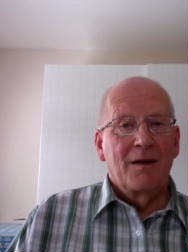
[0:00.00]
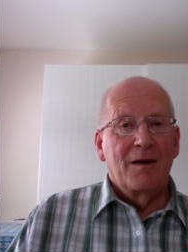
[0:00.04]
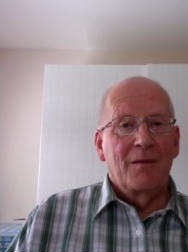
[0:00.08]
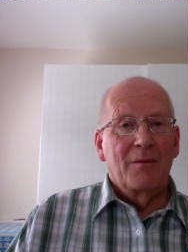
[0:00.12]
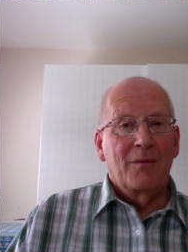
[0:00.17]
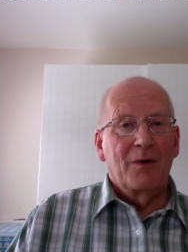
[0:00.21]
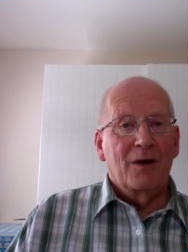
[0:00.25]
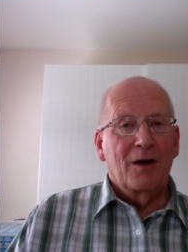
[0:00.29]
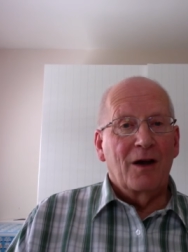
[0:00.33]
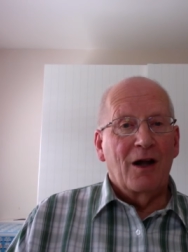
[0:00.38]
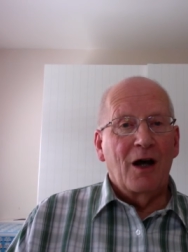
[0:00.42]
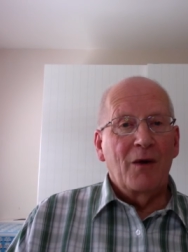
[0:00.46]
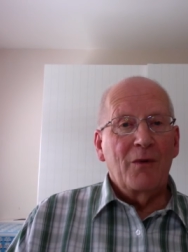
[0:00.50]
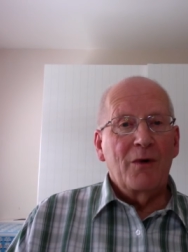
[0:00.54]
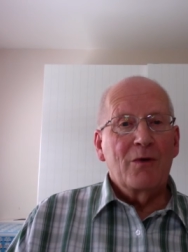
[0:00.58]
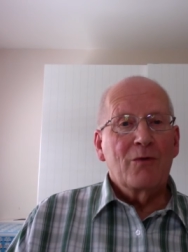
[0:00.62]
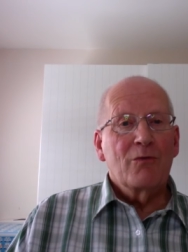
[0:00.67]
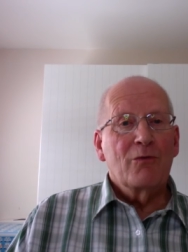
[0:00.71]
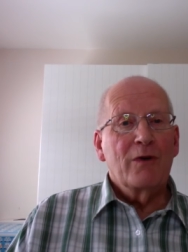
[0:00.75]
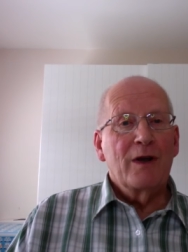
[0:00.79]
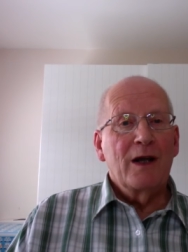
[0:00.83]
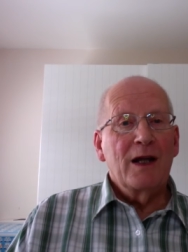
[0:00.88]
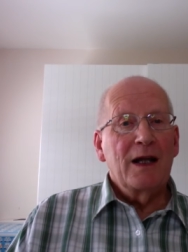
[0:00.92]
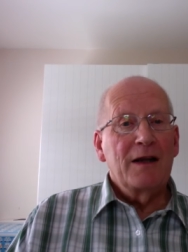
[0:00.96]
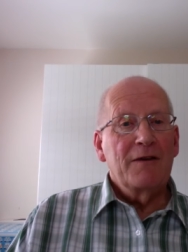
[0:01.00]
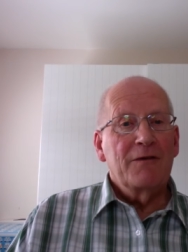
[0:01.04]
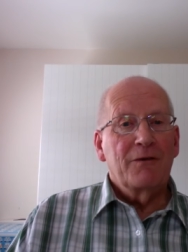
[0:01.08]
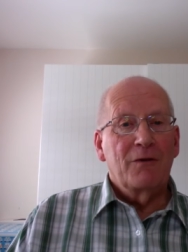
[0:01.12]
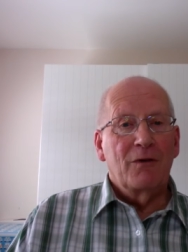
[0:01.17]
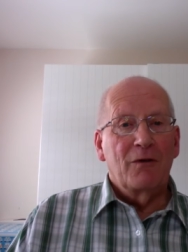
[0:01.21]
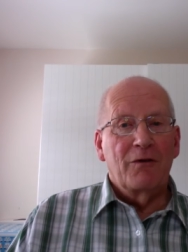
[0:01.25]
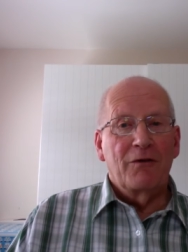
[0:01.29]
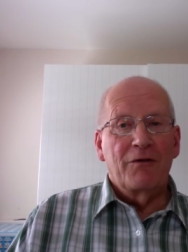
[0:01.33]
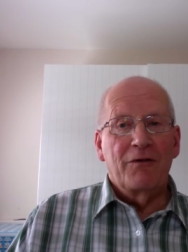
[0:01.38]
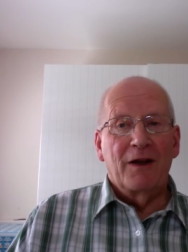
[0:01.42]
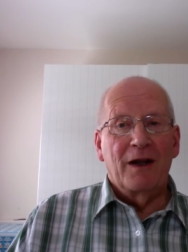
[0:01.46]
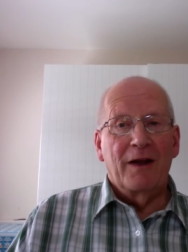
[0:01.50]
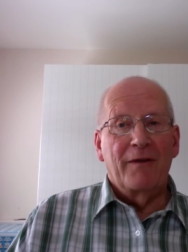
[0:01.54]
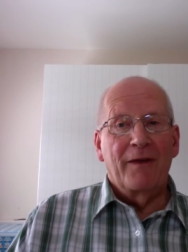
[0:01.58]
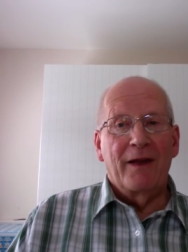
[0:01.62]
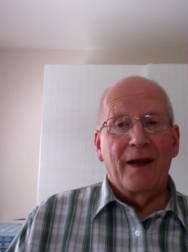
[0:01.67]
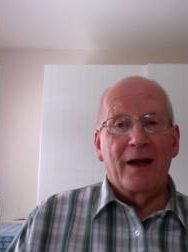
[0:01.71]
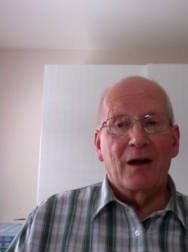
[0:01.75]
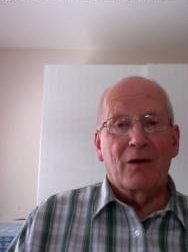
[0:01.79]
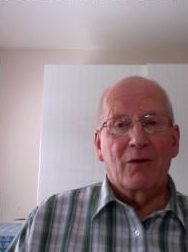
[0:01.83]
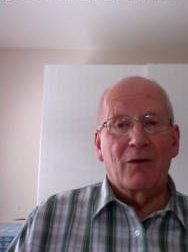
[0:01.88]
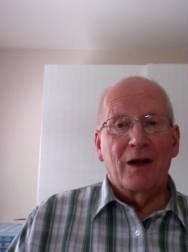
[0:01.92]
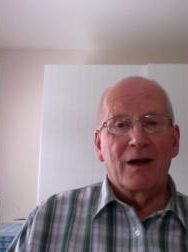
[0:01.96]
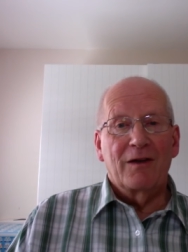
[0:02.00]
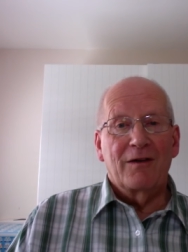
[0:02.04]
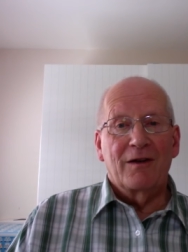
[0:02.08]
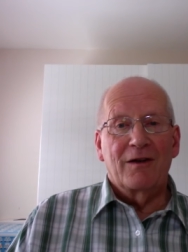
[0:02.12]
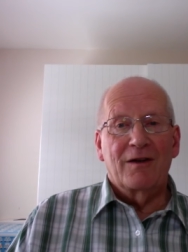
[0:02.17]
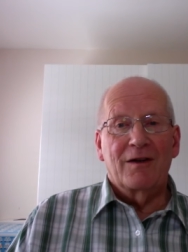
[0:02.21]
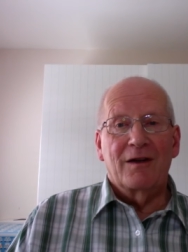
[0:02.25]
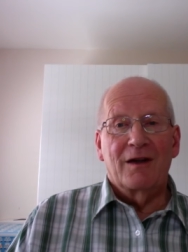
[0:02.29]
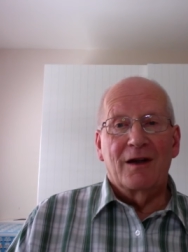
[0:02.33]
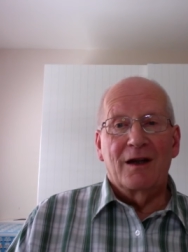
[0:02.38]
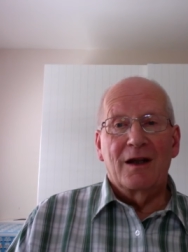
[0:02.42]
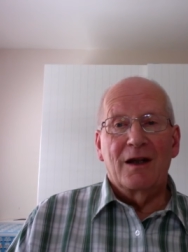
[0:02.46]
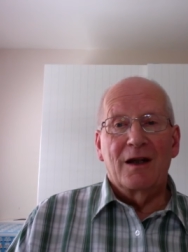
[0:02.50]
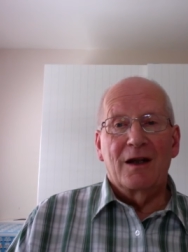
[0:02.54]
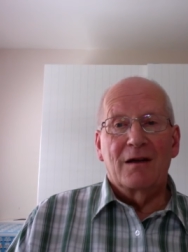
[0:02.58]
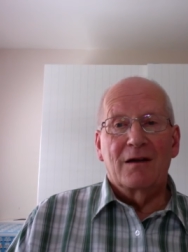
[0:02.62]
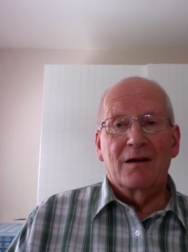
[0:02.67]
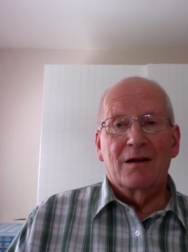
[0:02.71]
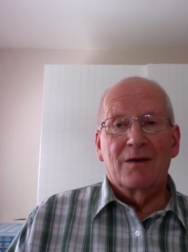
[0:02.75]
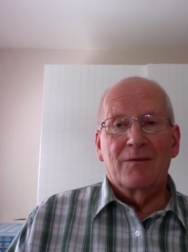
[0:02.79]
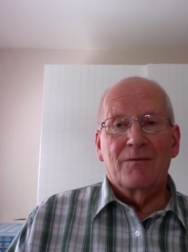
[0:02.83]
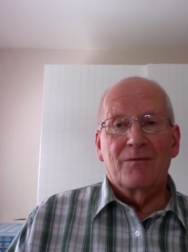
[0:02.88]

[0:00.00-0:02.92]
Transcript: But are we really fulfilling their greatest need?